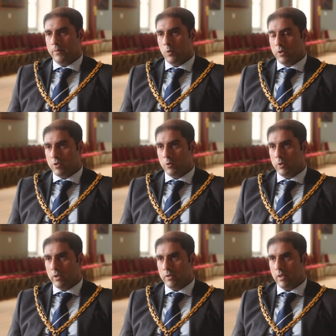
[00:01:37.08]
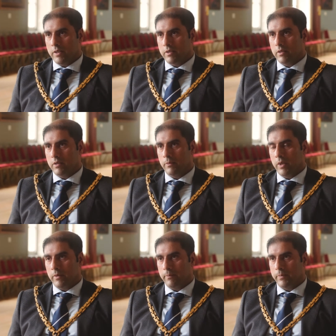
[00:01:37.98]
22 years later, in
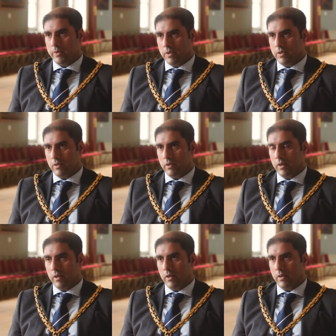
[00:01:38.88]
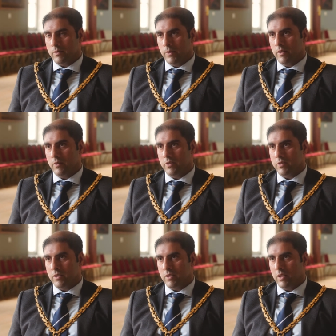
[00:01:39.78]
my position as mayor of the
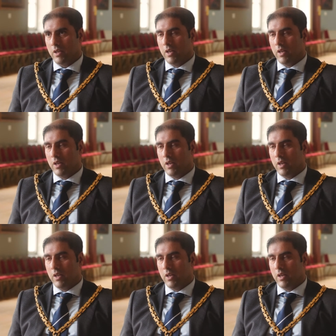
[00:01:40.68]
city,